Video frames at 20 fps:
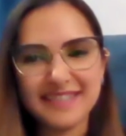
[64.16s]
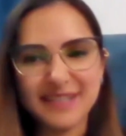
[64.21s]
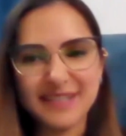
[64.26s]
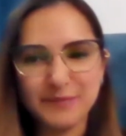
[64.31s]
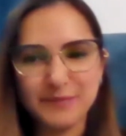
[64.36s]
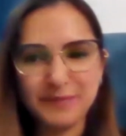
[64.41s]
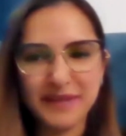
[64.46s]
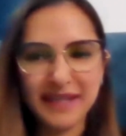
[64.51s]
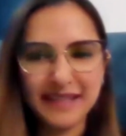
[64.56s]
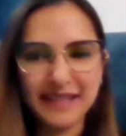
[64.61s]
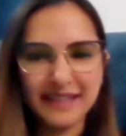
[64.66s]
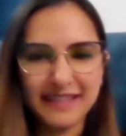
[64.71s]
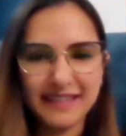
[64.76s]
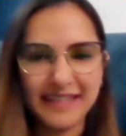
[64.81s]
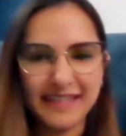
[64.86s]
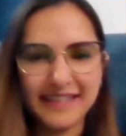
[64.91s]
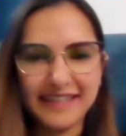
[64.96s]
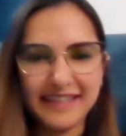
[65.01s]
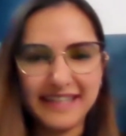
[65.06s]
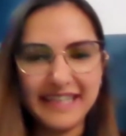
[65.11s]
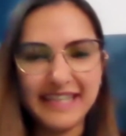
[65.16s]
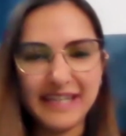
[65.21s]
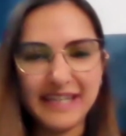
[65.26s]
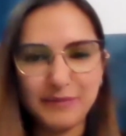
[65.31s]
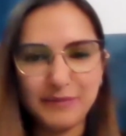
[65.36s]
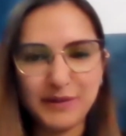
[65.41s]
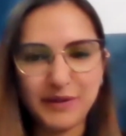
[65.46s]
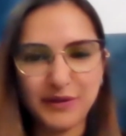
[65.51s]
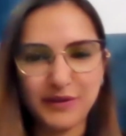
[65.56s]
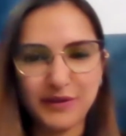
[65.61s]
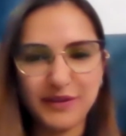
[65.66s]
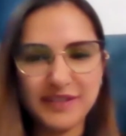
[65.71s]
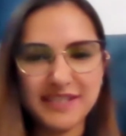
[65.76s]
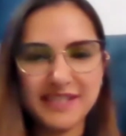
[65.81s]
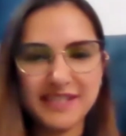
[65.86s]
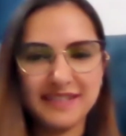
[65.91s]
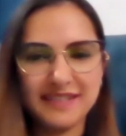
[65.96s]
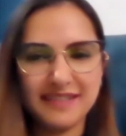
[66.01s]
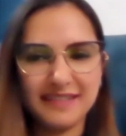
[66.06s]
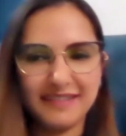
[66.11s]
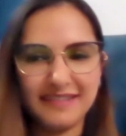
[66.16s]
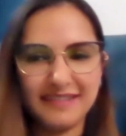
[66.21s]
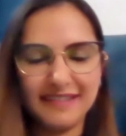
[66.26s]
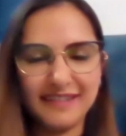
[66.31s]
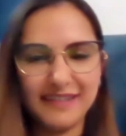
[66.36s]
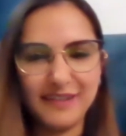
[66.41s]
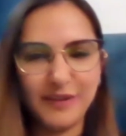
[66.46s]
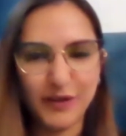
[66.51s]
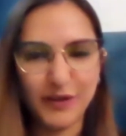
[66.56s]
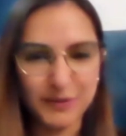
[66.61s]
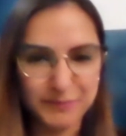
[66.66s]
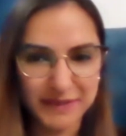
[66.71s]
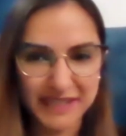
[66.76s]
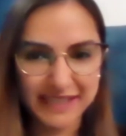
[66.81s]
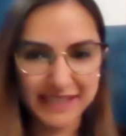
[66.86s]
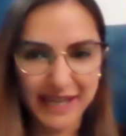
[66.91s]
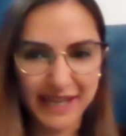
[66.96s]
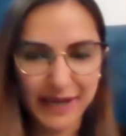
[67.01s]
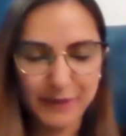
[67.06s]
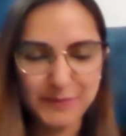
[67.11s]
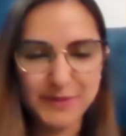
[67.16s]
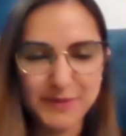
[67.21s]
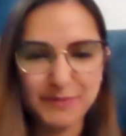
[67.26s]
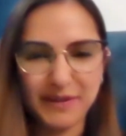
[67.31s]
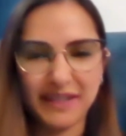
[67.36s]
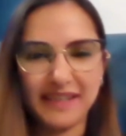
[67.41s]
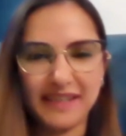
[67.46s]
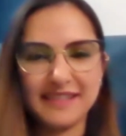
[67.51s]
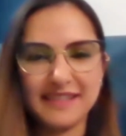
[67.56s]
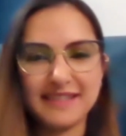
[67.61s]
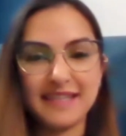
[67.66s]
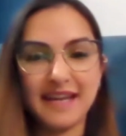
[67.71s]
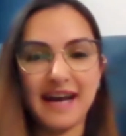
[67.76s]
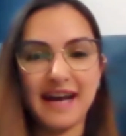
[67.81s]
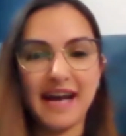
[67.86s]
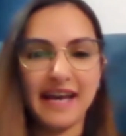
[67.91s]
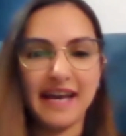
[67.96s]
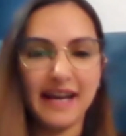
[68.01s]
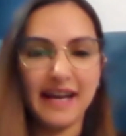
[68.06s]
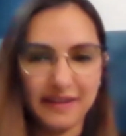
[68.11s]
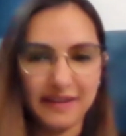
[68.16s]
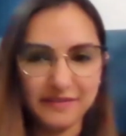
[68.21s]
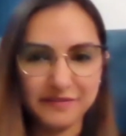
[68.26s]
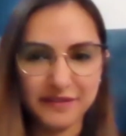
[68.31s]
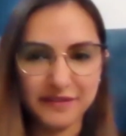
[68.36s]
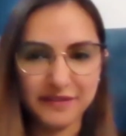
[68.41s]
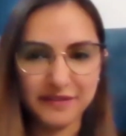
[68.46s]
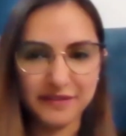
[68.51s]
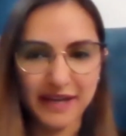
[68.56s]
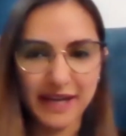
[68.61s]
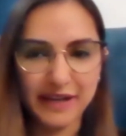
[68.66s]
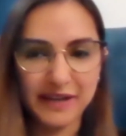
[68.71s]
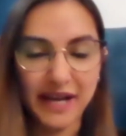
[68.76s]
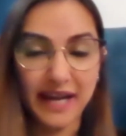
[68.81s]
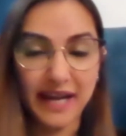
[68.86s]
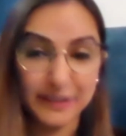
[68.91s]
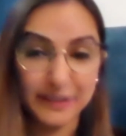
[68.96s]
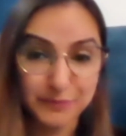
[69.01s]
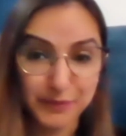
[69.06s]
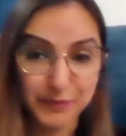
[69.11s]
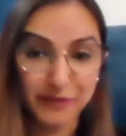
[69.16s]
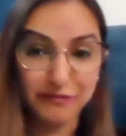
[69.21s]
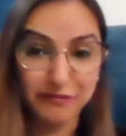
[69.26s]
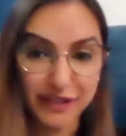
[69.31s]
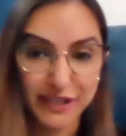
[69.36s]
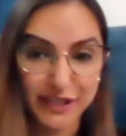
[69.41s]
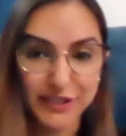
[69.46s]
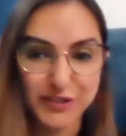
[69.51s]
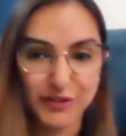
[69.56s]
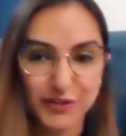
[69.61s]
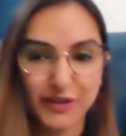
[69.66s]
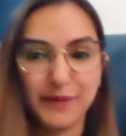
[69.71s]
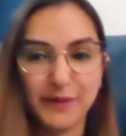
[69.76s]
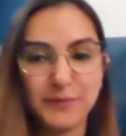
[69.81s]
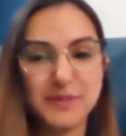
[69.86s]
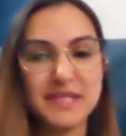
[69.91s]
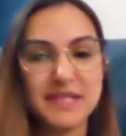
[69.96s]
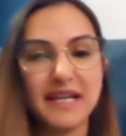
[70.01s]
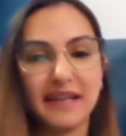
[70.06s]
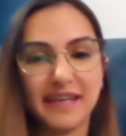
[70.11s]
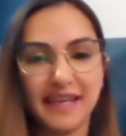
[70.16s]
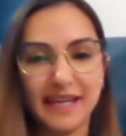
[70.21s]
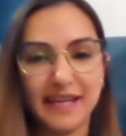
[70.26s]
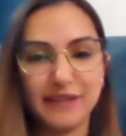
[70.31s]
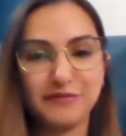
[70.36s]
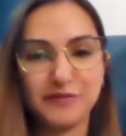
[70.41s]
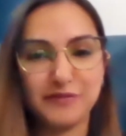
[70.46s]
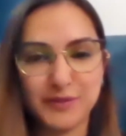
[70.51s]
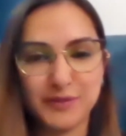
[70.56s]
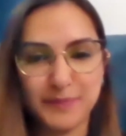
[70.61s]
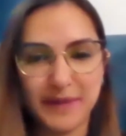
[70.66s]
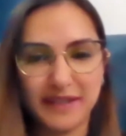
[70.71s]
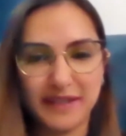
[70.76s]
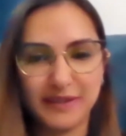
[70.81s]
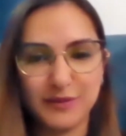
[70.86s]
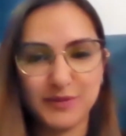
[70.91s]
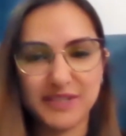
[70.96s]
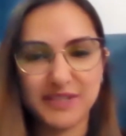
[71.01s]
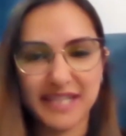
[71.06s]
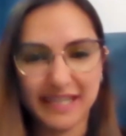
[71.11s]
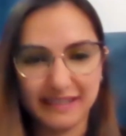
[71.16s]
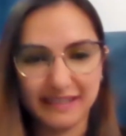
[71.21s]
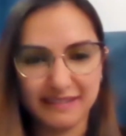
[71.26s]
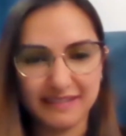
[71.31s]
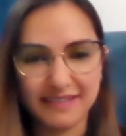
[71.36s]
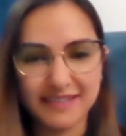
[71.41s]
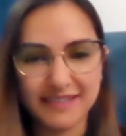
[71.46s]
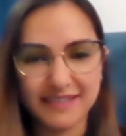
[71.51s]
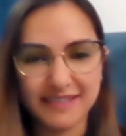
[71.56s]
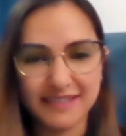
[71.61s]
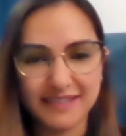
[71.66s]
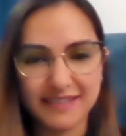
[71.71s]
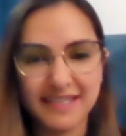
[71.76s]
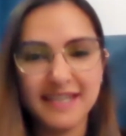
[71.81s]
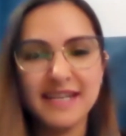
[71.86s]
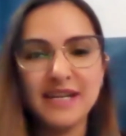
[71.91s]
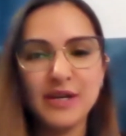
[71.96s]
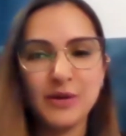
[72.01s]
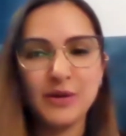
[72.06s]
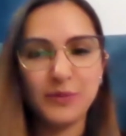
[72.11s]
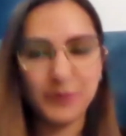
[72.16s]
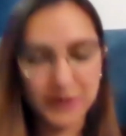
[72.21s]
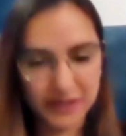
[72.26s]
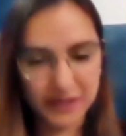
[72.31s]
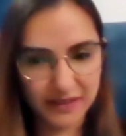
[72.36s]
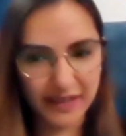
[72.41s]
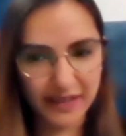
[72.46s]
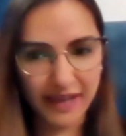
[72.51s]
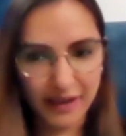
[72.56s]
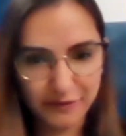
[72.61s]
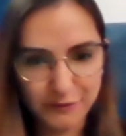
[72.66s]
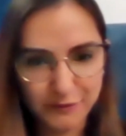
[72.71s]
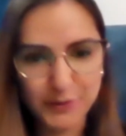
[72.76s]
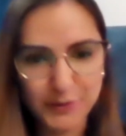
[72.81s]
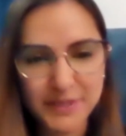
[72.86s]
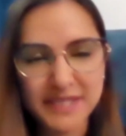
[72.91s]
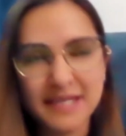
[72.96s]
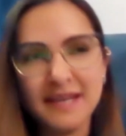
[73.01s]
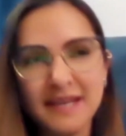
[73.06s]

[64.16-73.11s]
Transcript: something that I really come across many times because I had the privilege or I was lucky enough to spend those 10 years with Air Force.